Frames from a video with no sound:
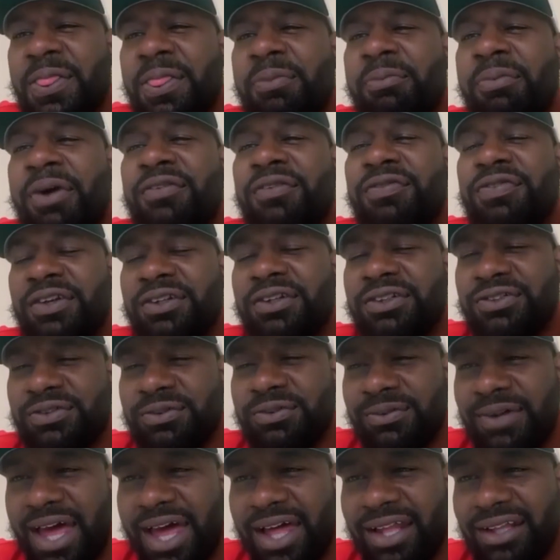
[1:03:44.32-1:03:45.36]
My family's
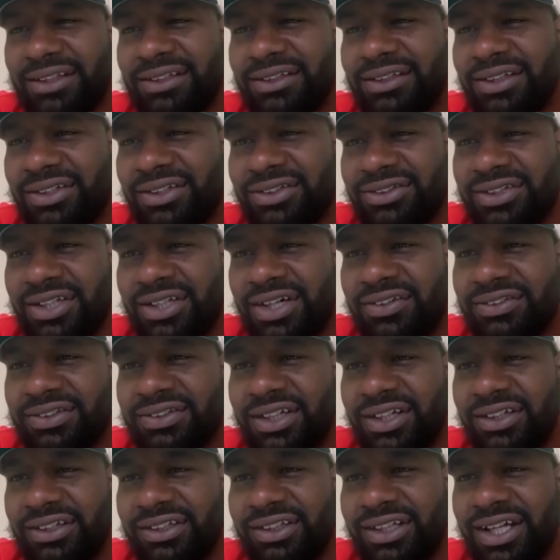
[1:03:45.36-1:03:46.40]
from Allendale, South
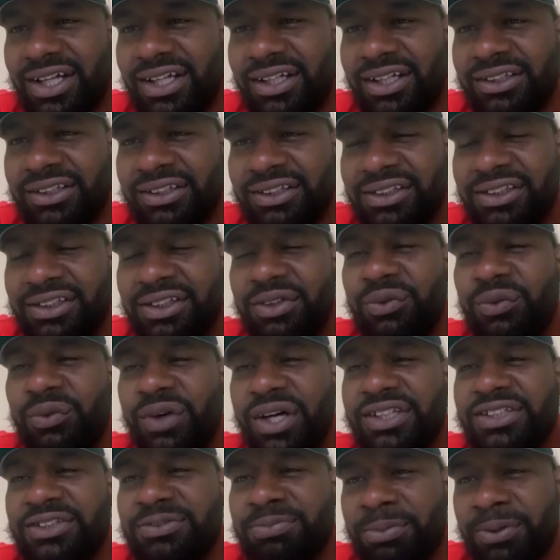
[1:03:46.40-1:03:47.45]
Carolina. And
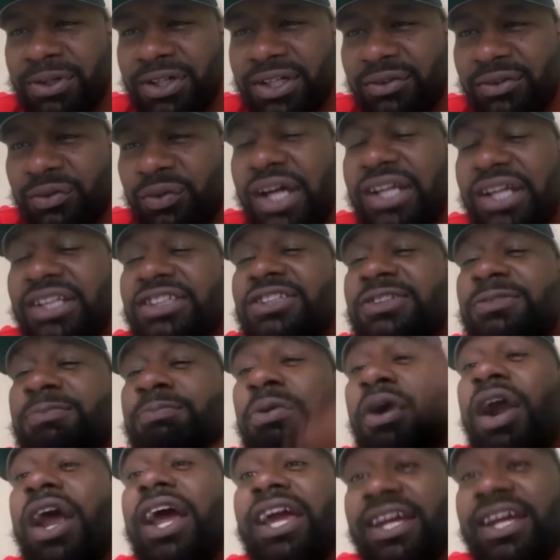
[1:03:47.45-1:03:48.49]
White
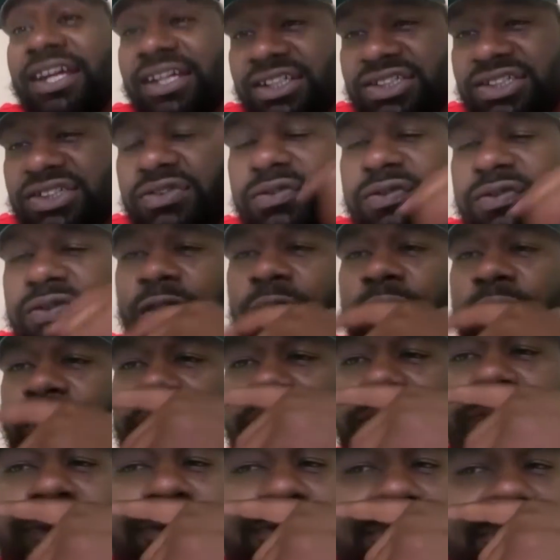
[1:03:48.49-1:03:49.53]
Springs, Florida,
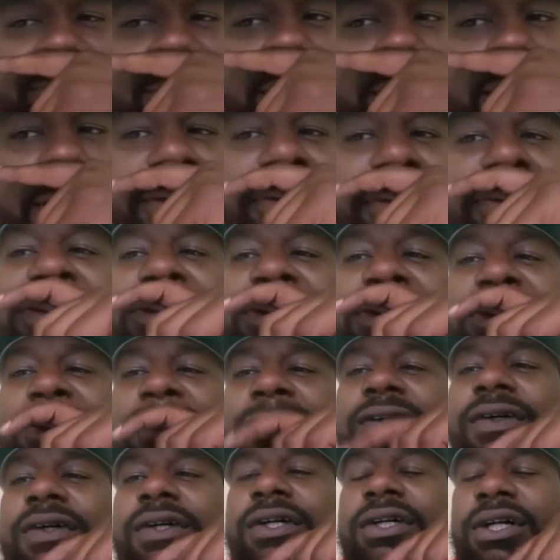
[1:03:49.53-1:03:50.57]
right? Mm-hmm.
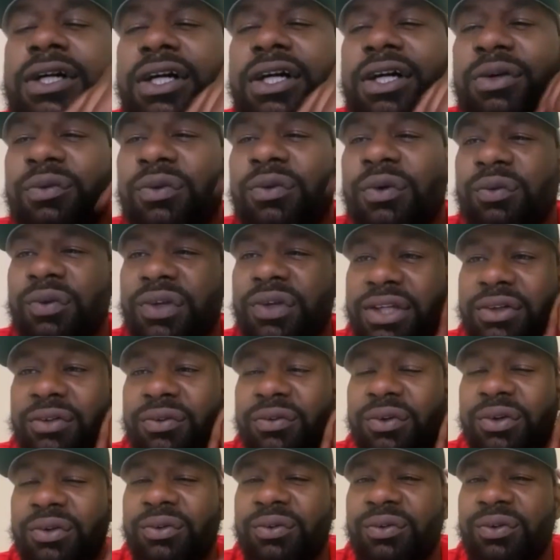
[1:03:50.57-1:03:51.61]
And
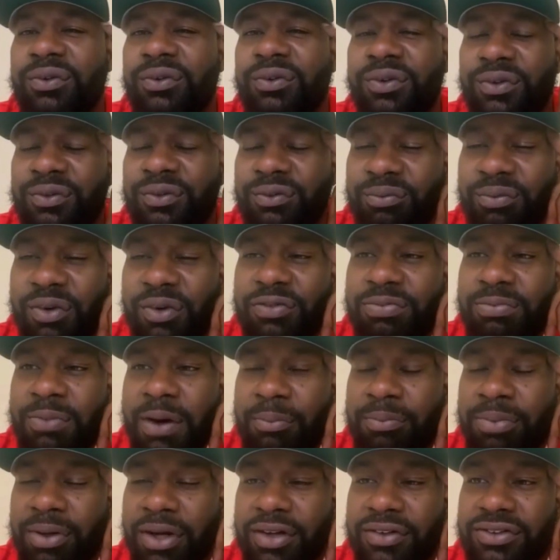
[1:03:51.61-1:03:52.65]
what both of
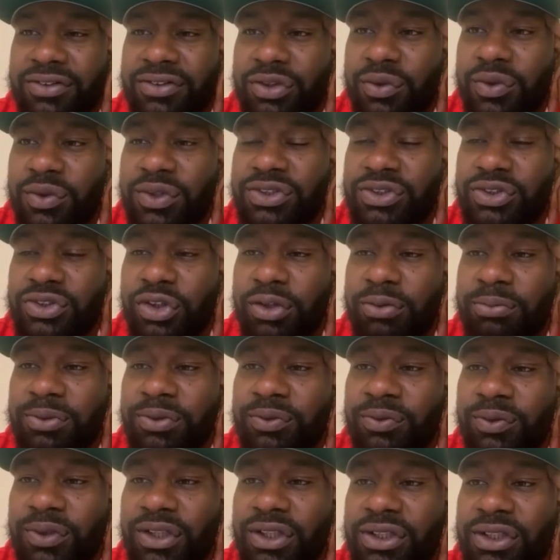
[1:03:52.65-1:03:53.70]
my parents always taught me
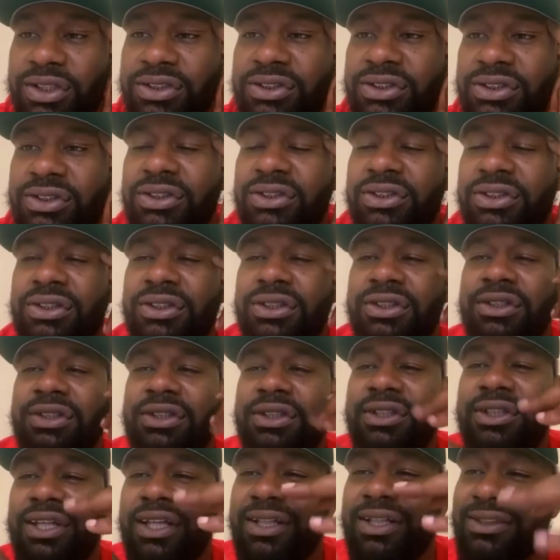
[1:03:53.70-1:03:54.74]
was
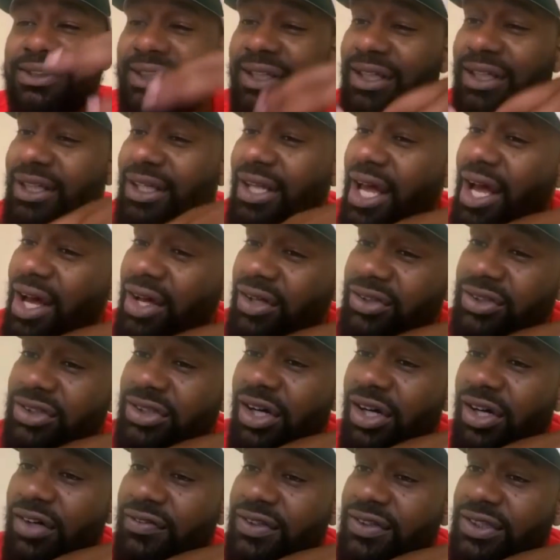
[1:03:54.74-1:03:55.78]
there's in-house
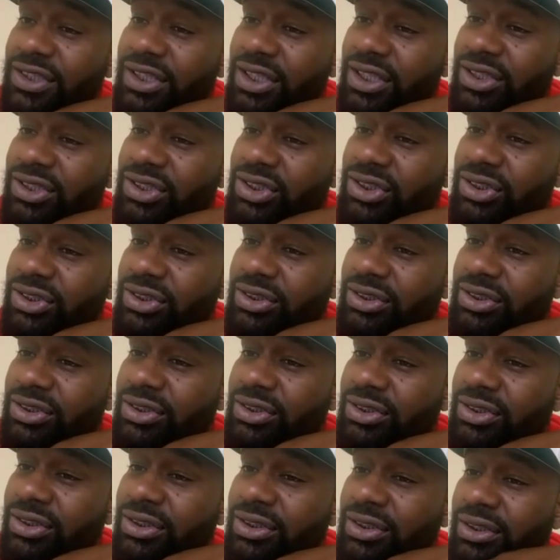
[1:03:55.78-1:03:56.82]
conversations
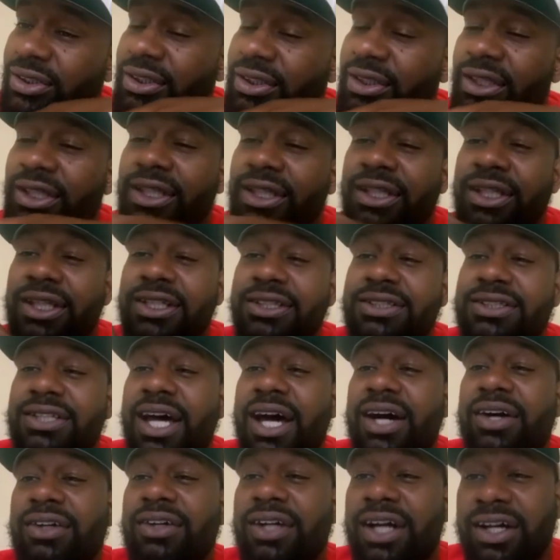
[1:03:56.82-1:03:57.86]
and there's
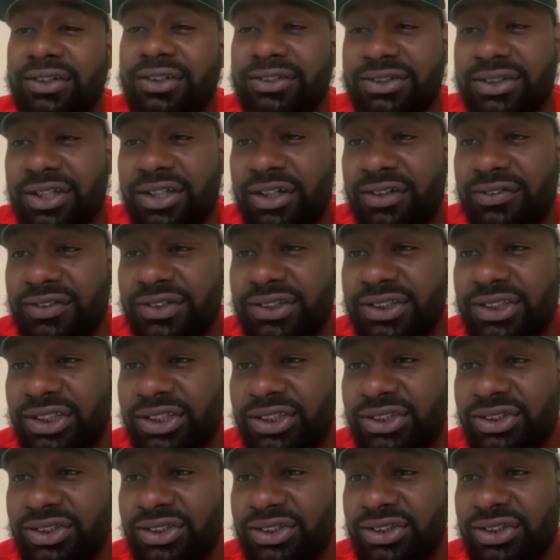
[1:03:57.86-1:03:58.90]
out-house
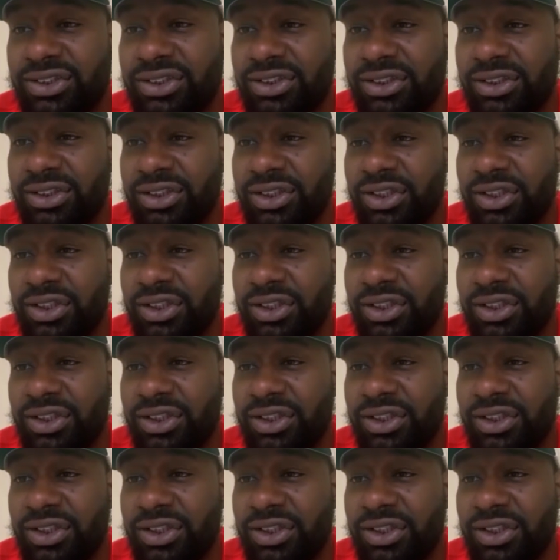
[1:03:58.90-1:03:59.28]
conversations.